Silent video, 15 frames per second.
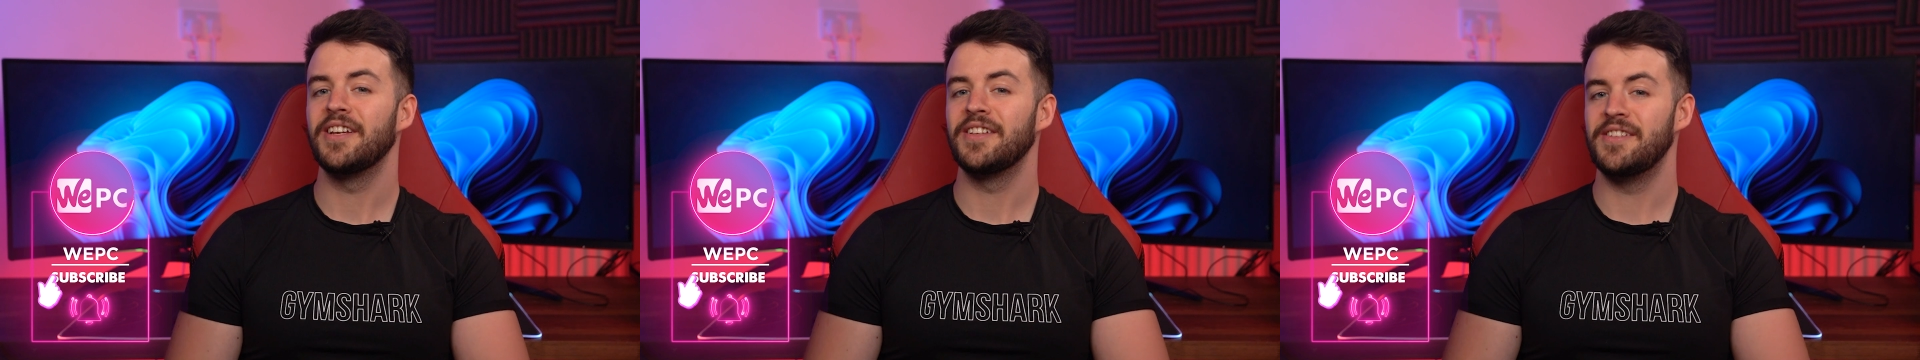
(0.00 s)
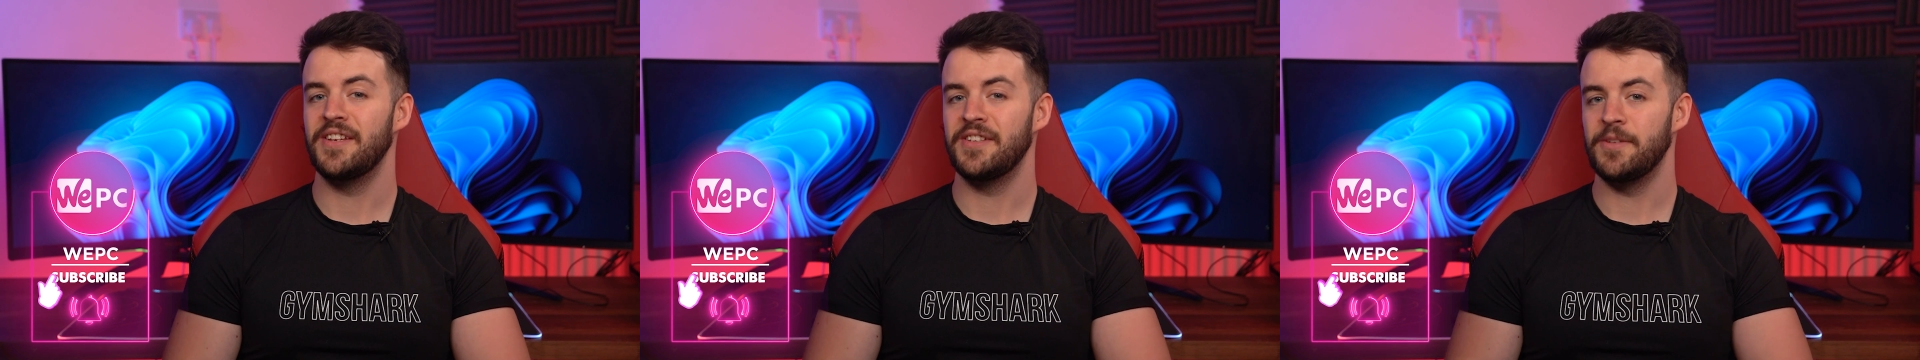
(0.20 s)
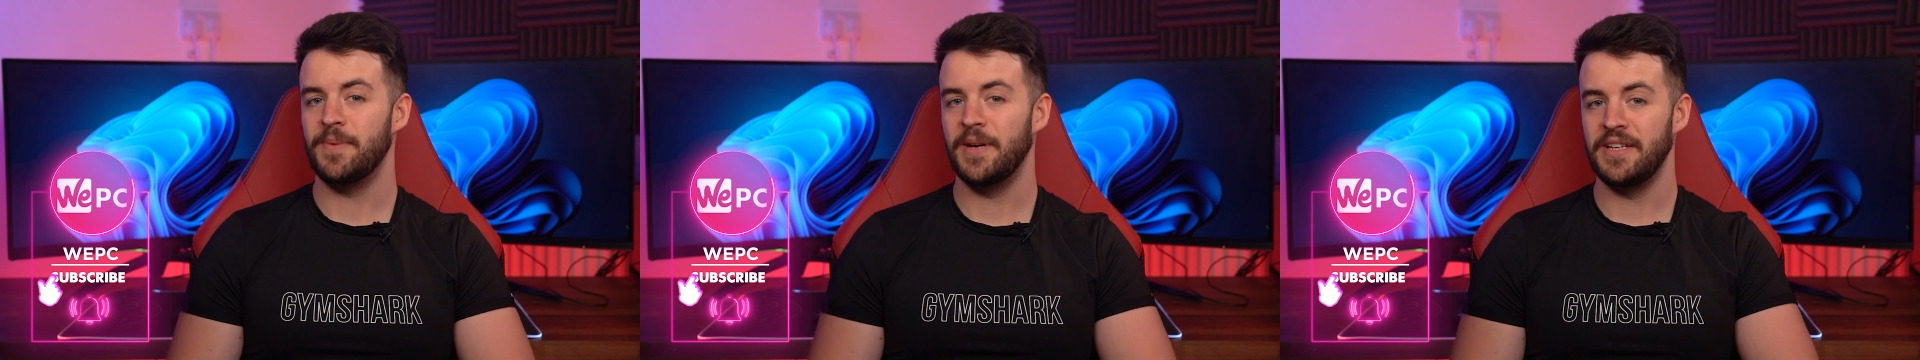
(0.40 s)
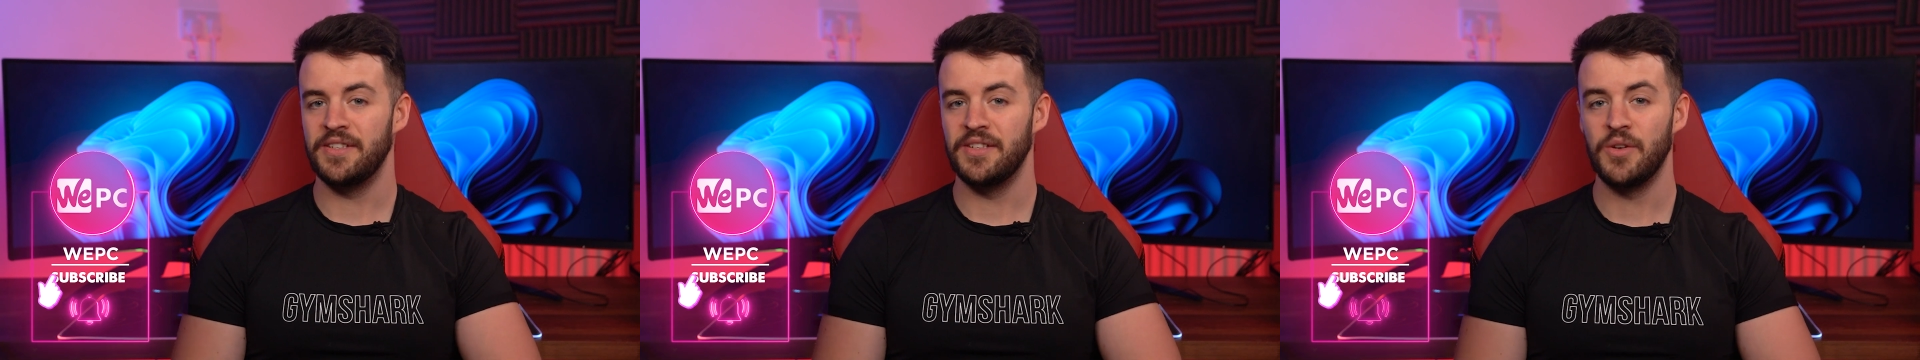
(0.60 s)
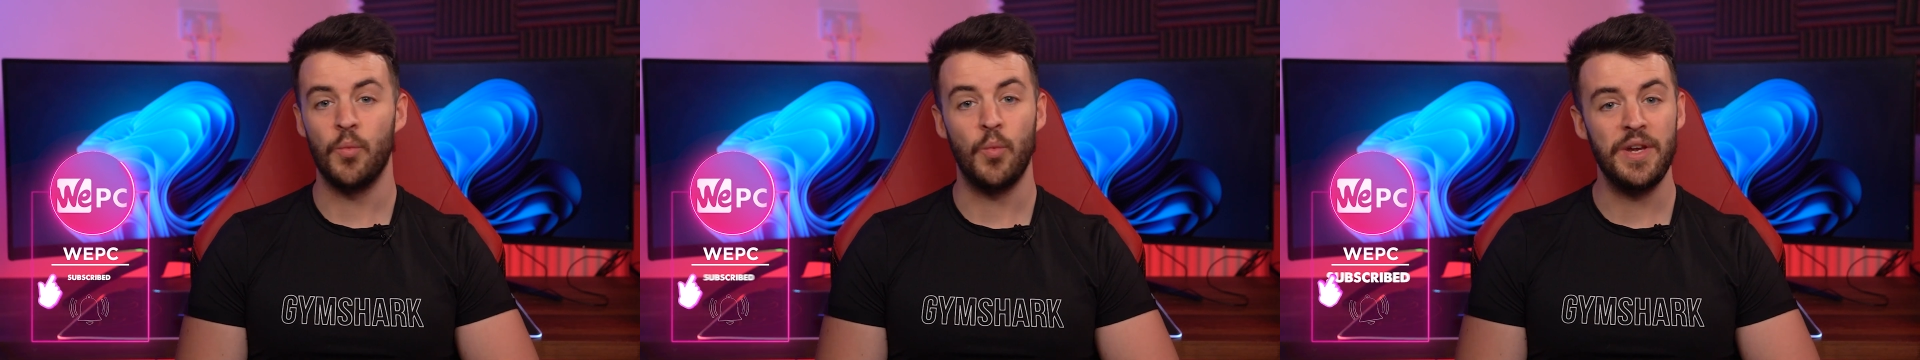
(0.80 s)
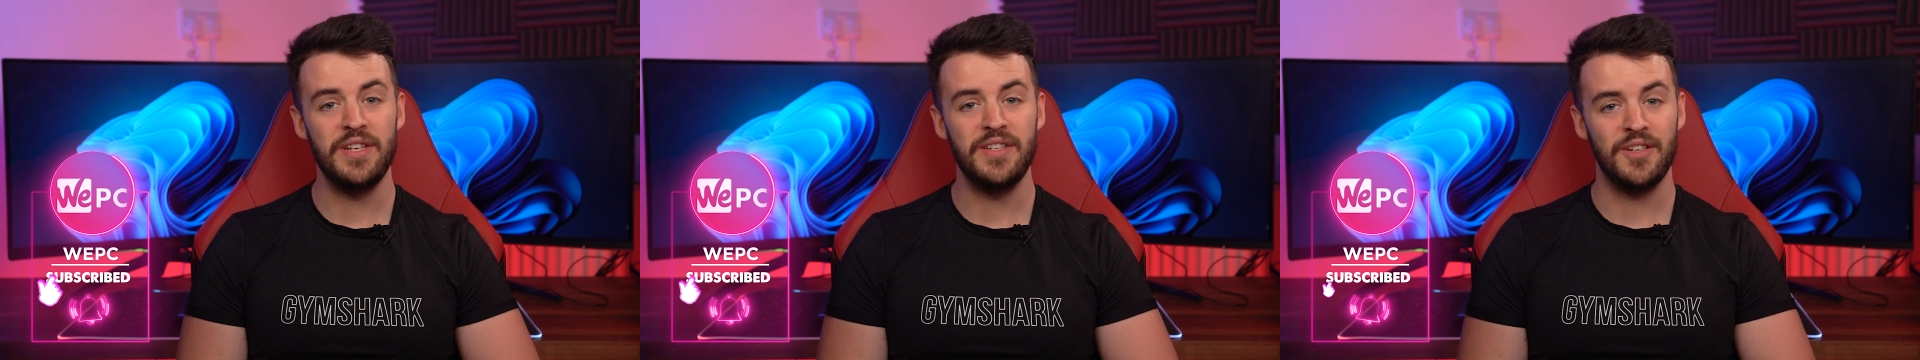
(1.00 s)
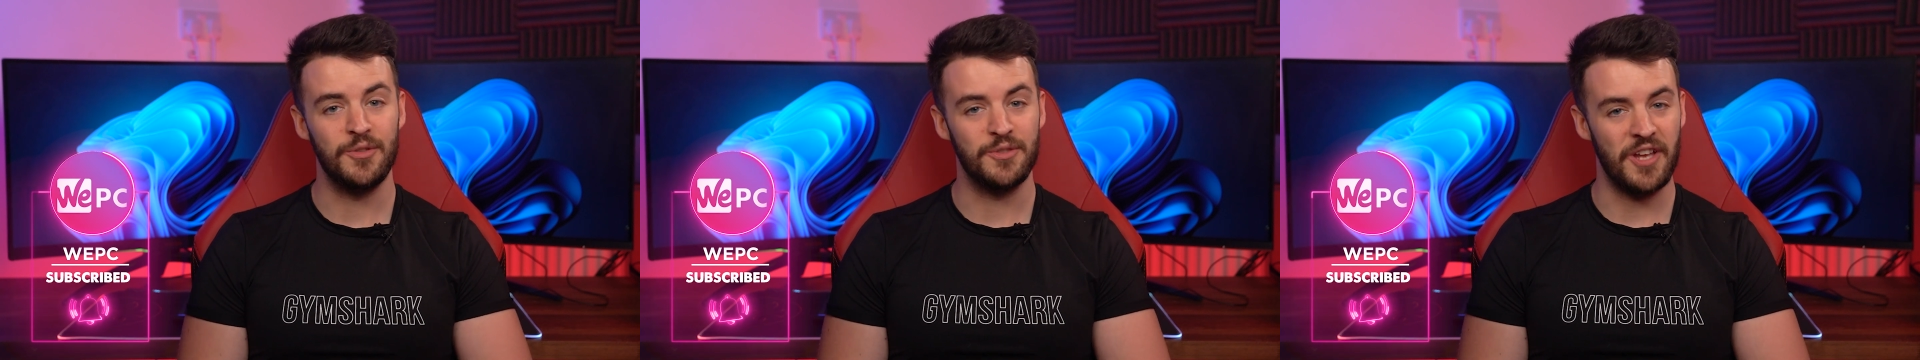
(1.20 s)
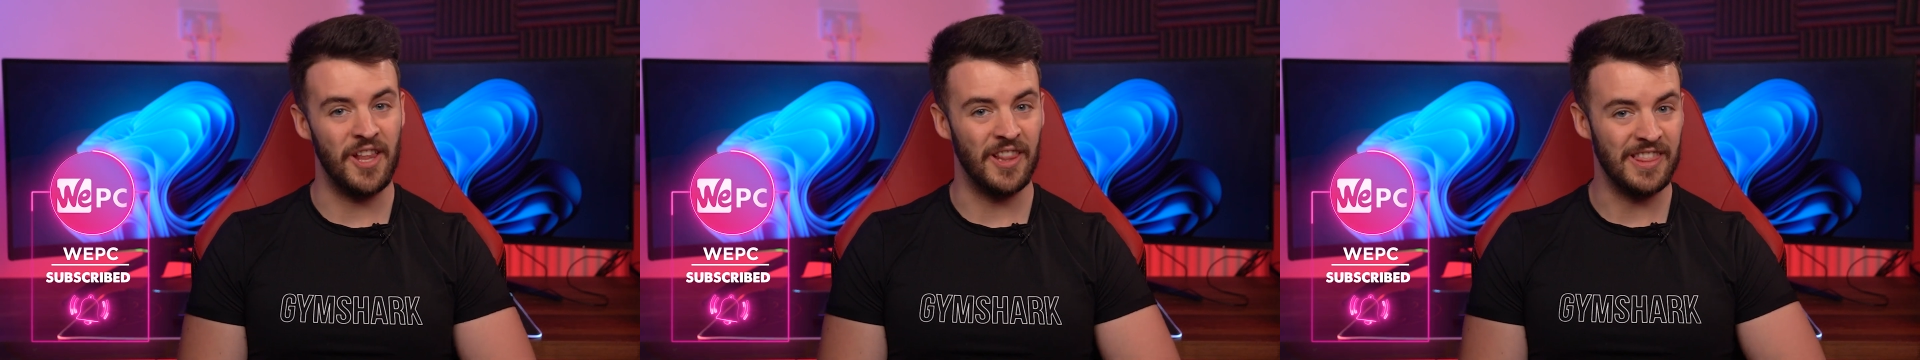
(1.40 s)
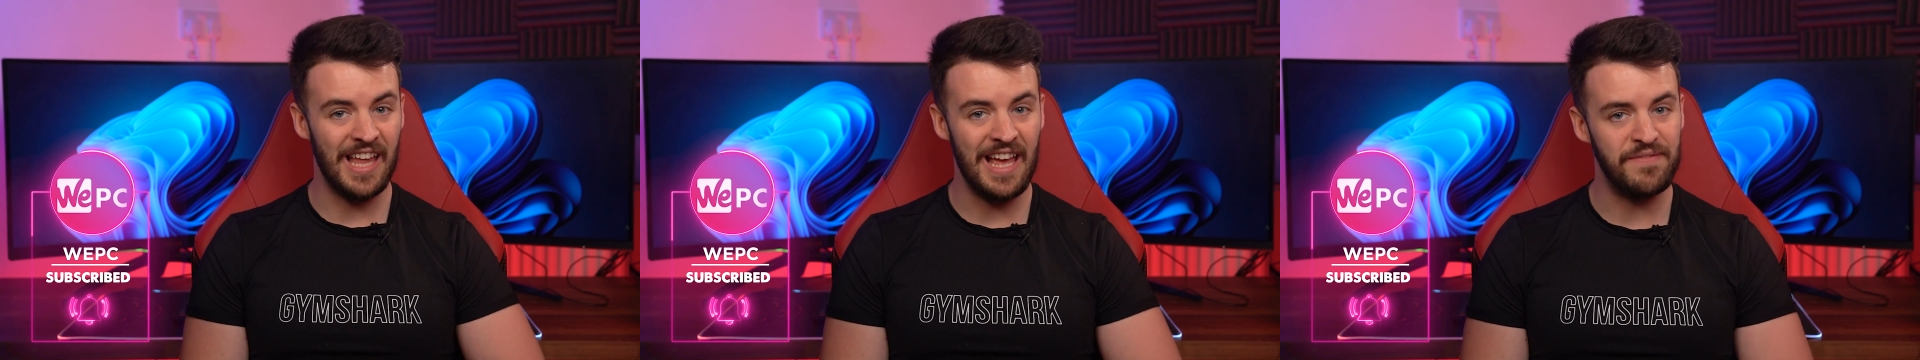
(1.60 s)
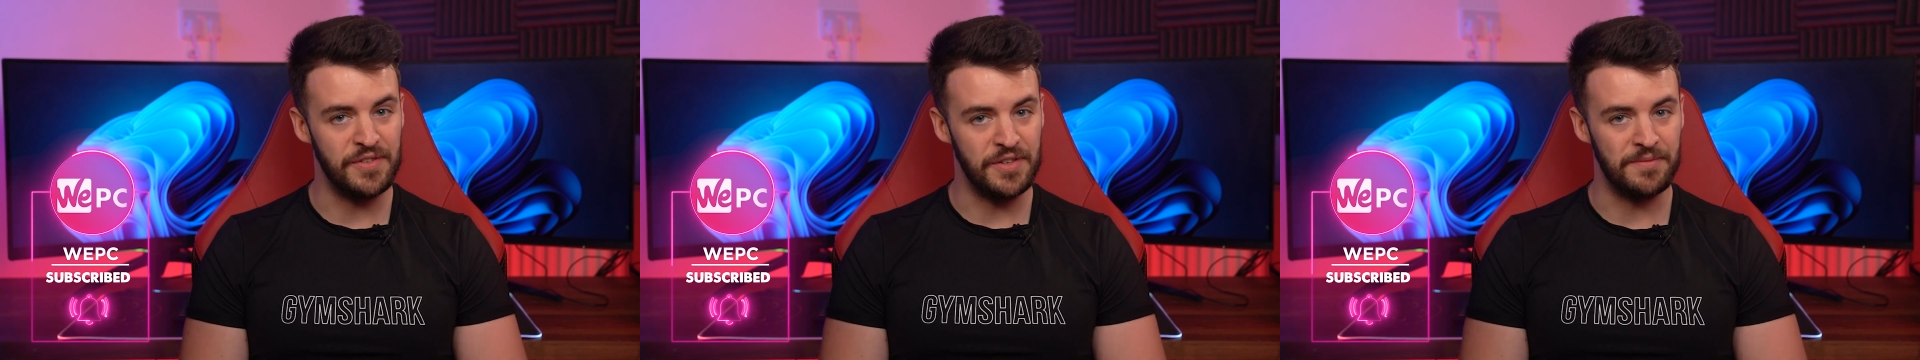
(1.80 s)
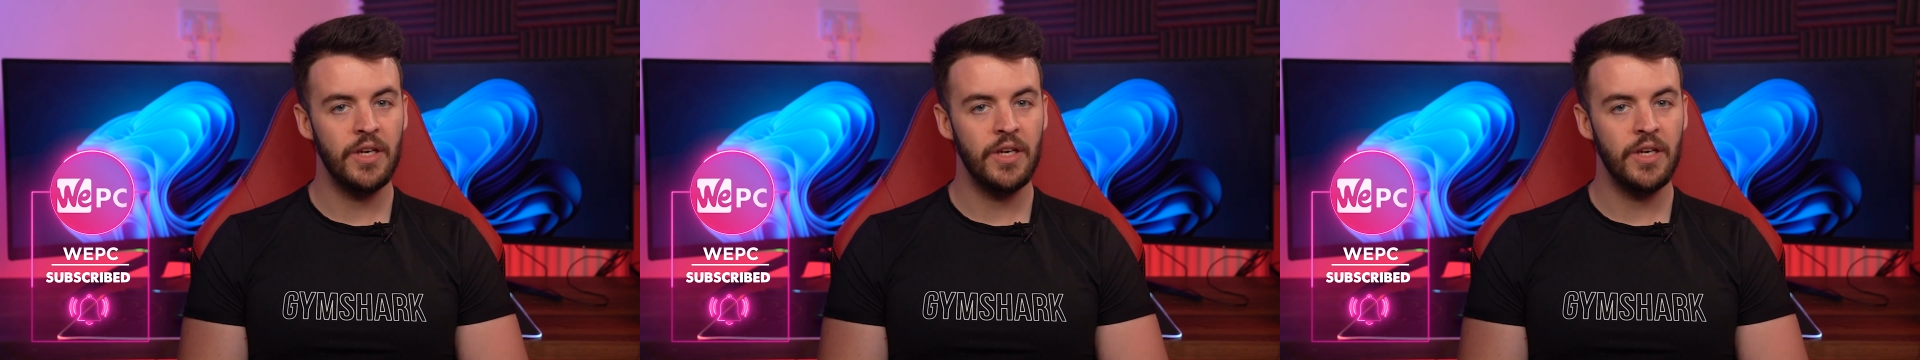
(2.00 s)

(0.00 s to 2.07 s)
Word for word: anticipated Windows 11.